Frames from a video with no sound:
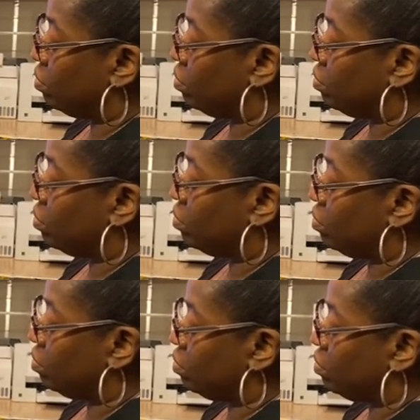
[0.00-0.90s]
They want the
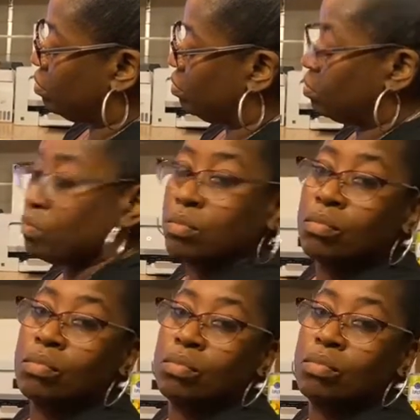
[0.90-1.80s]
link for the
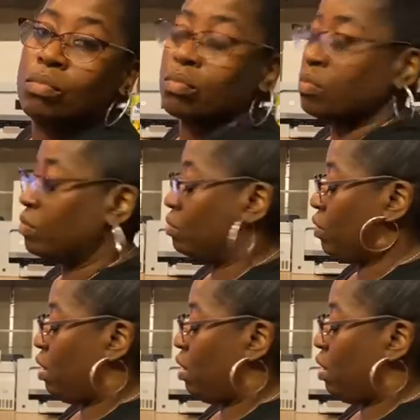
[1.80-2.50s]
plastic shrink wrap.